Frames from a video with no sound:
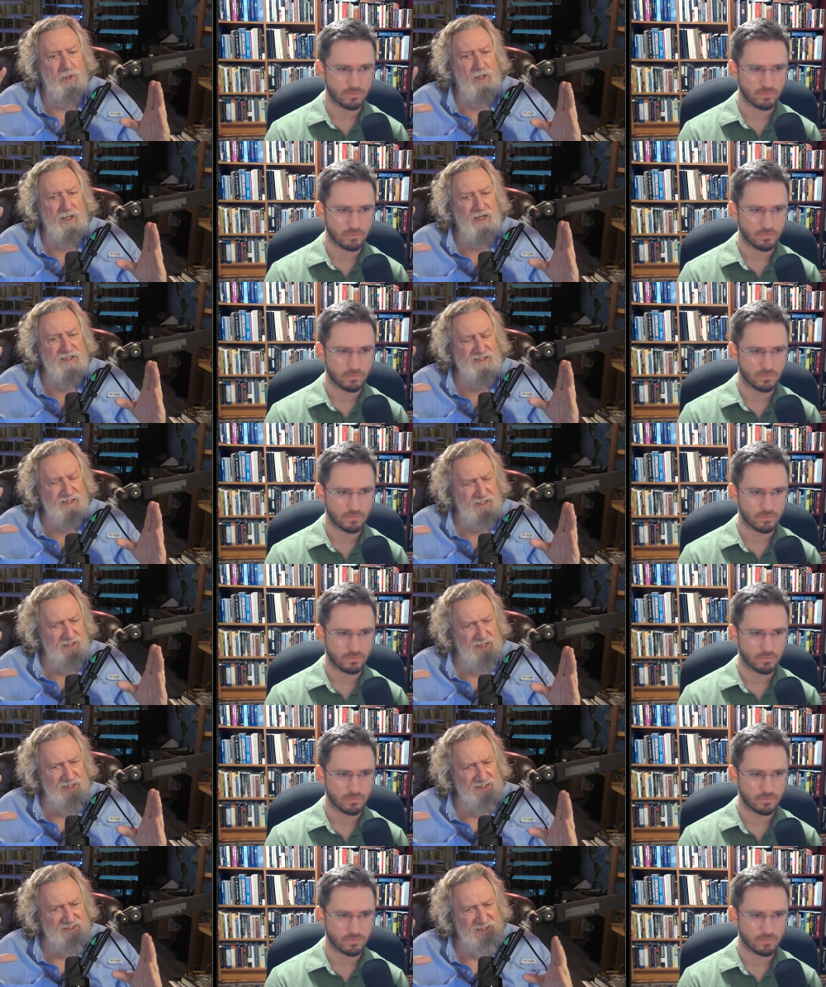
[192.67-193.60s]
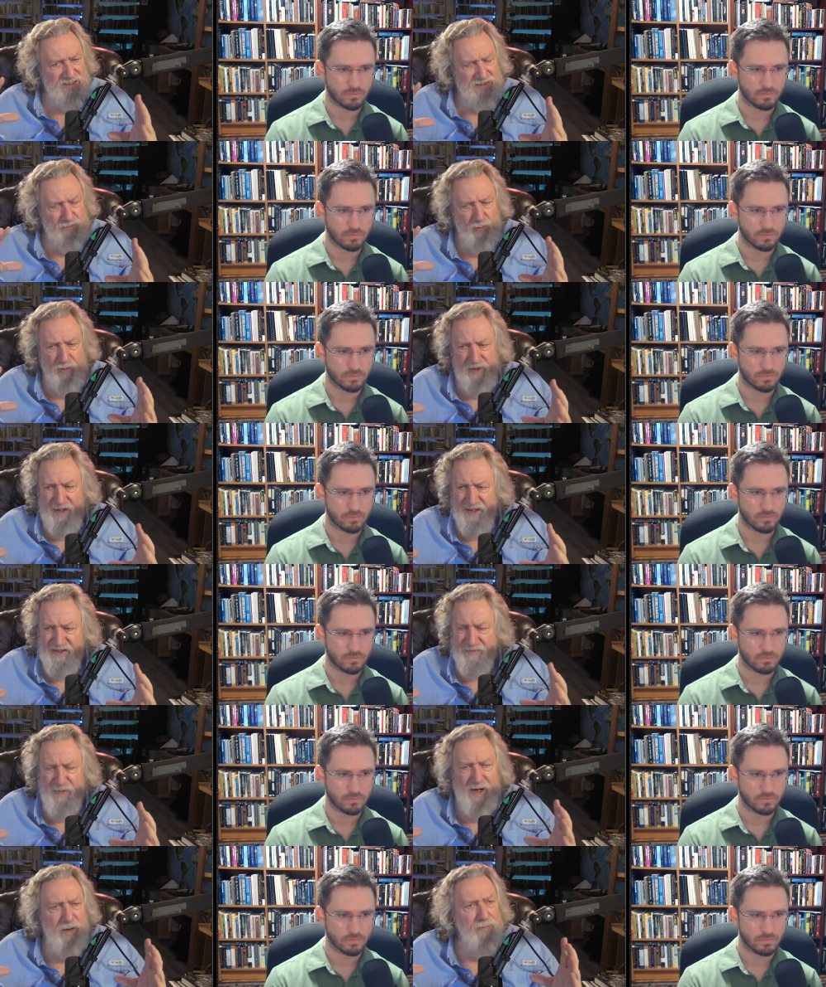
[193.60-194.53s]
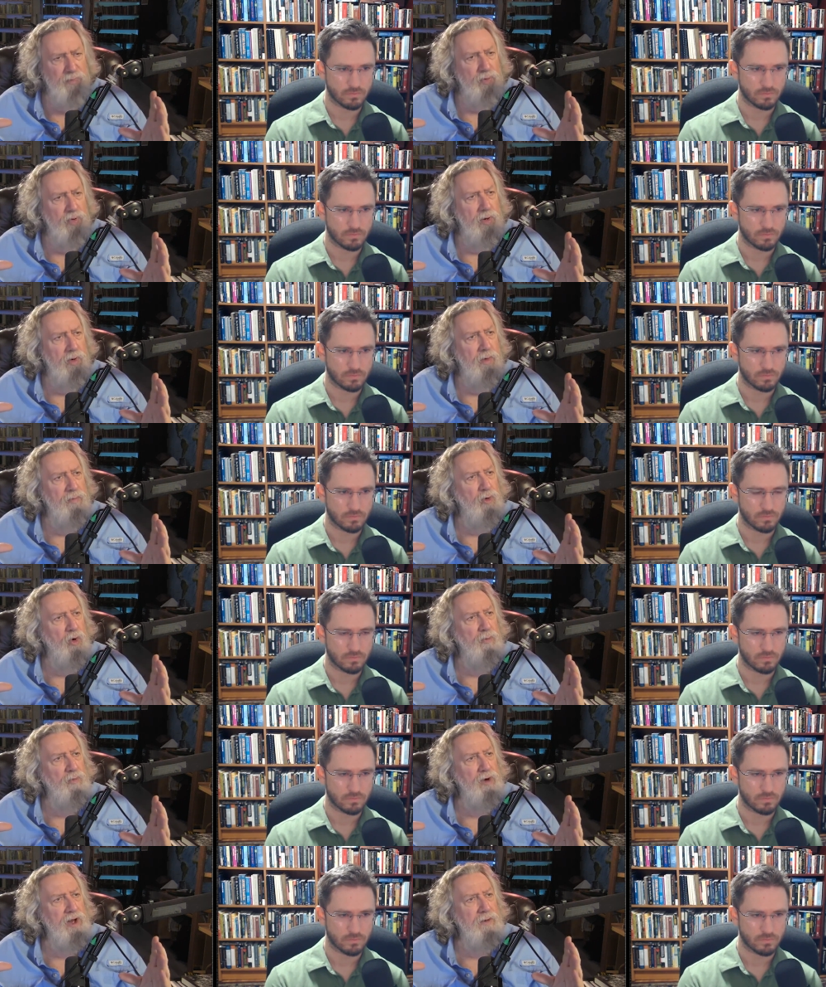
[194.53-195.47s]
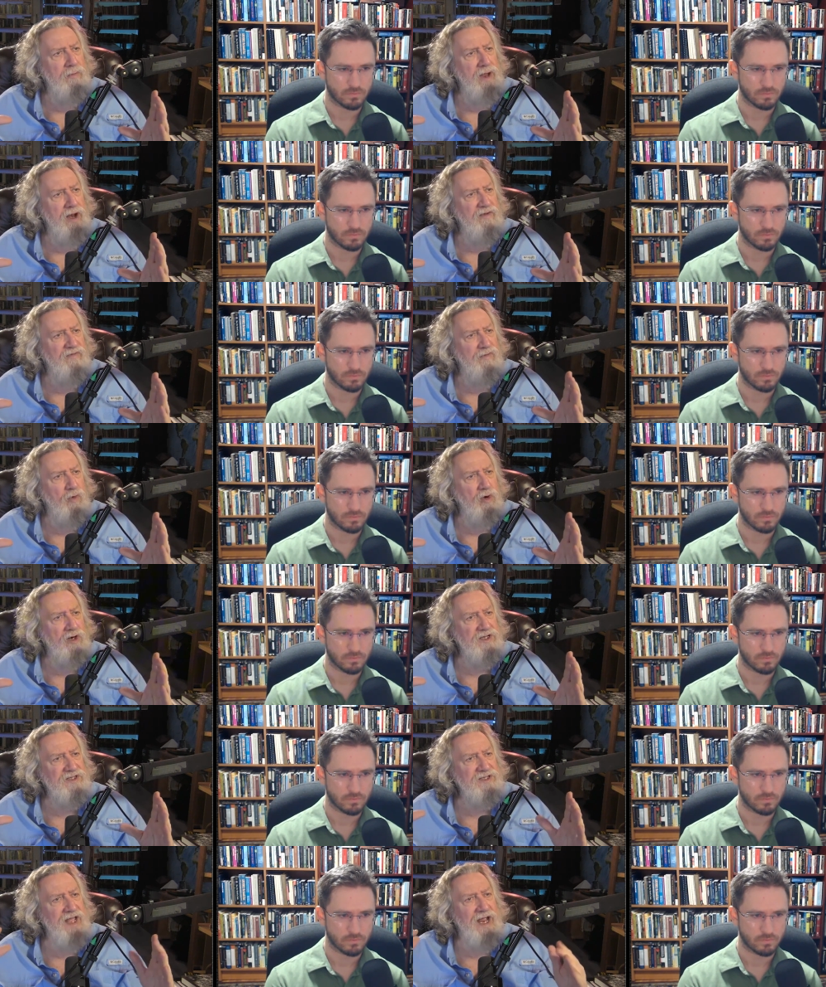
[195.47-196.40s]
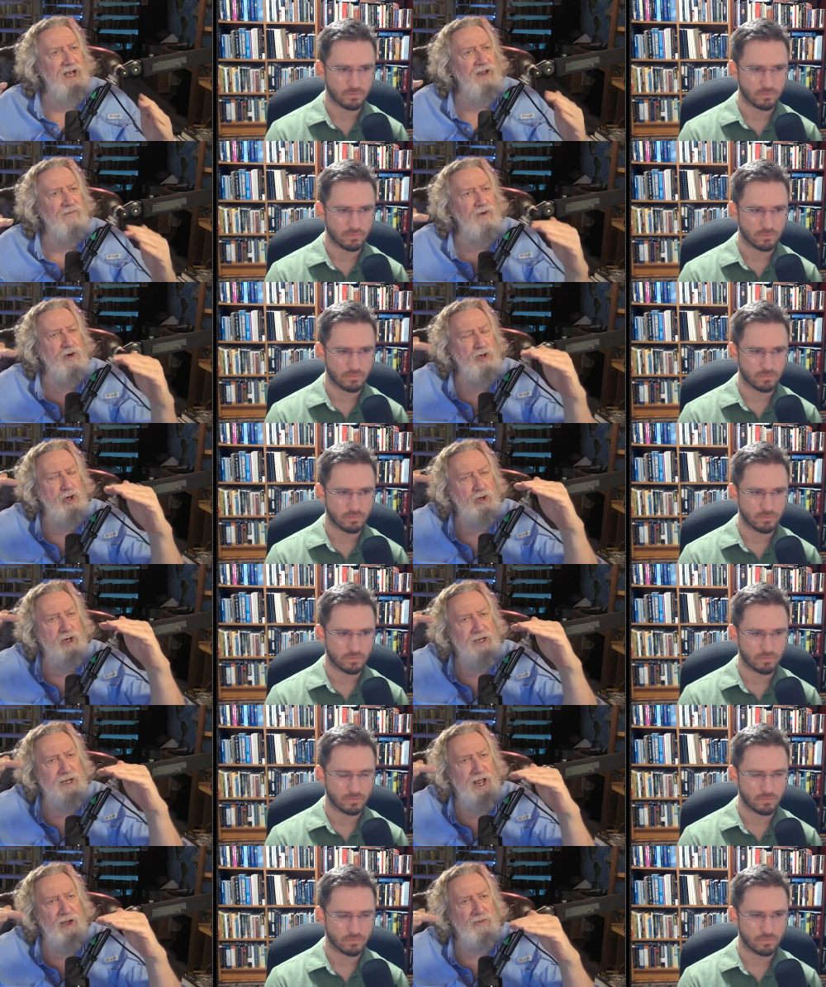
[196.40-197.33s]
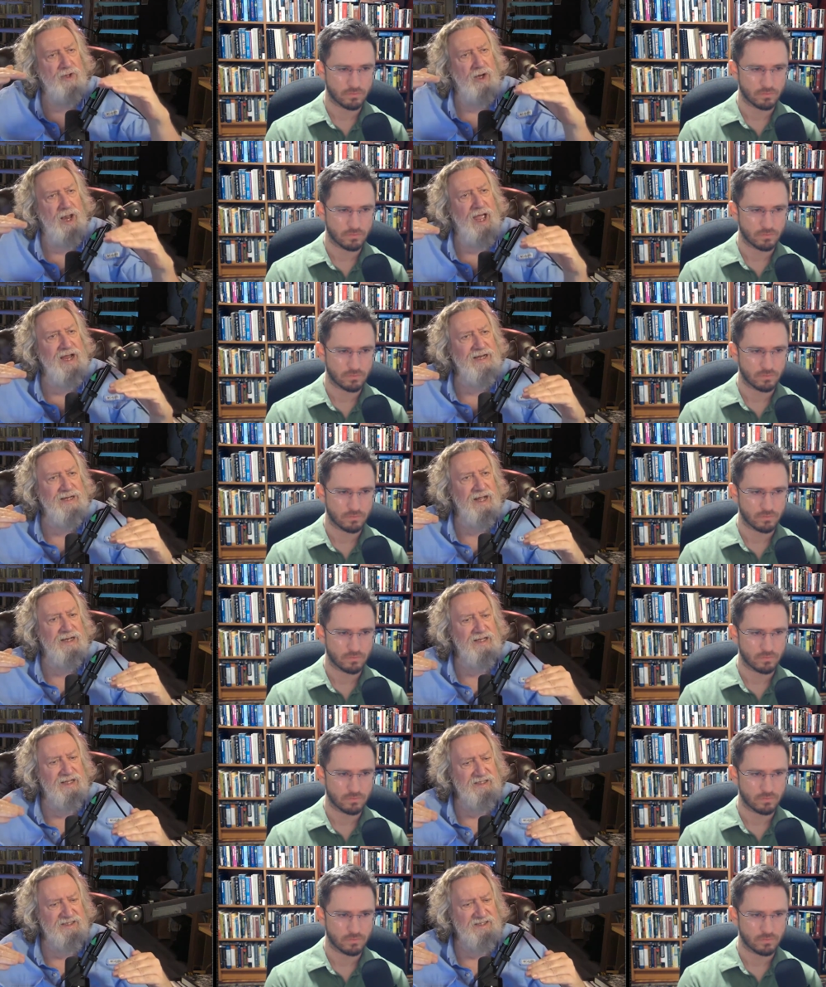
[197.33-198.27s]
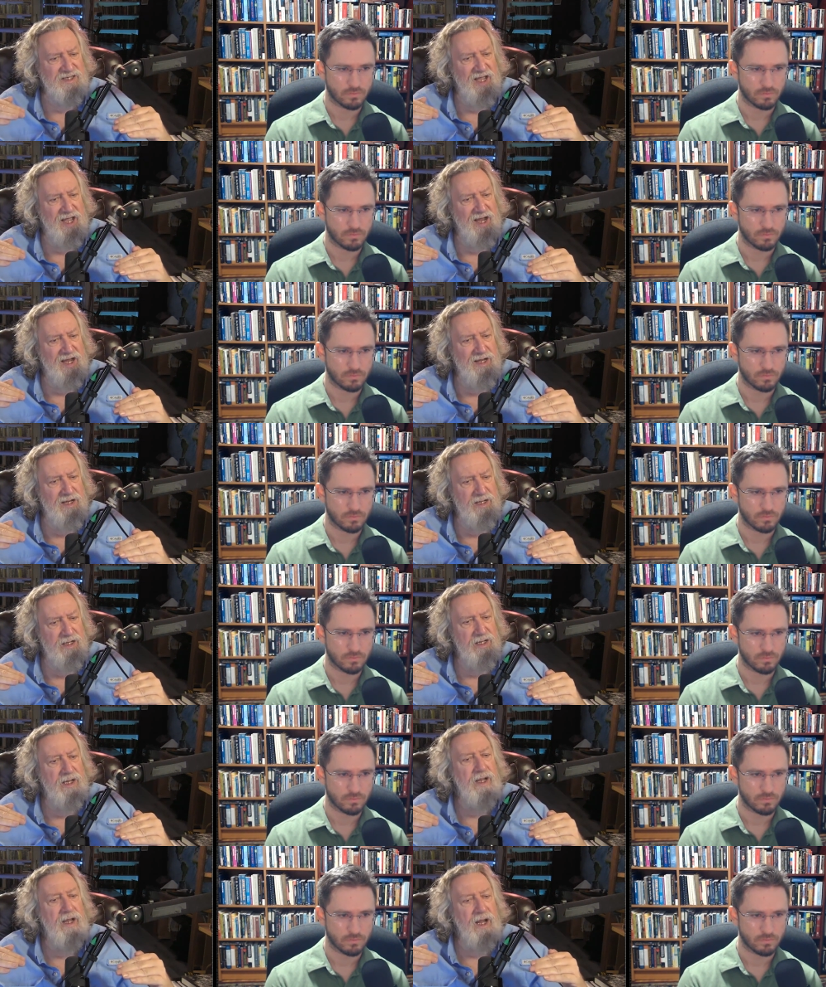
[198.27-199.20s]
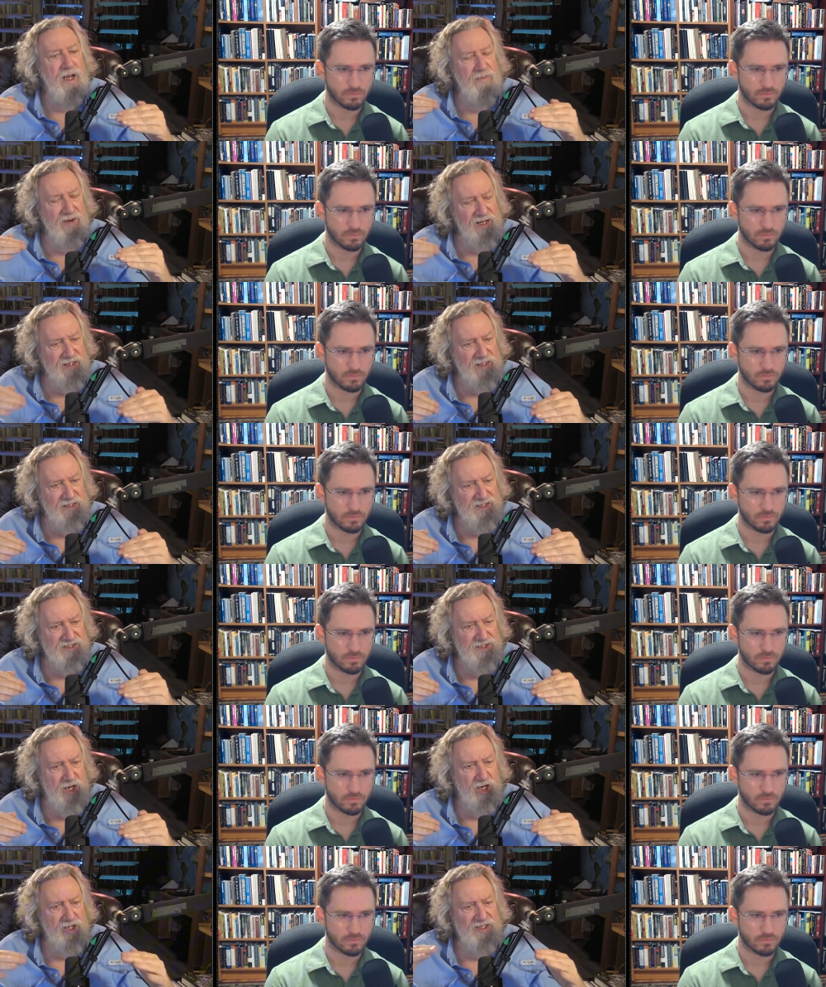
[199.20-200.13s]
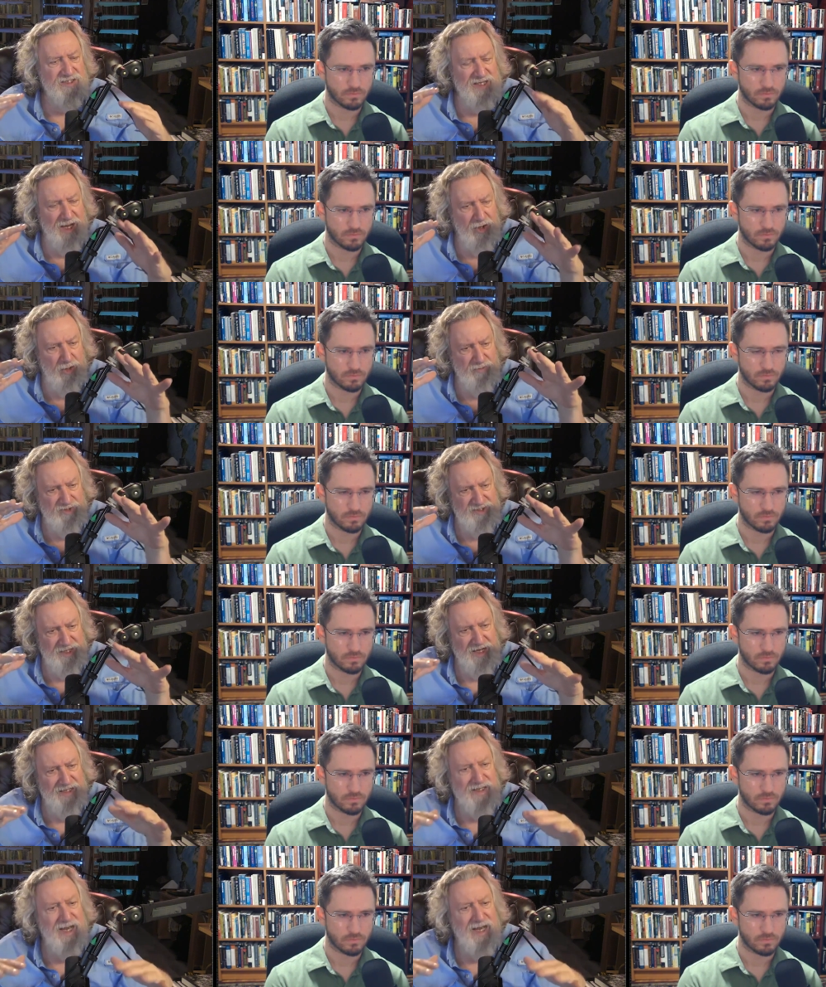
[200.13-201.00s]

Speaker 1: is it, is it, would this be a pr- appropriate metaphor? Is that if you're turning down the light on this side and making this dark, is that almost like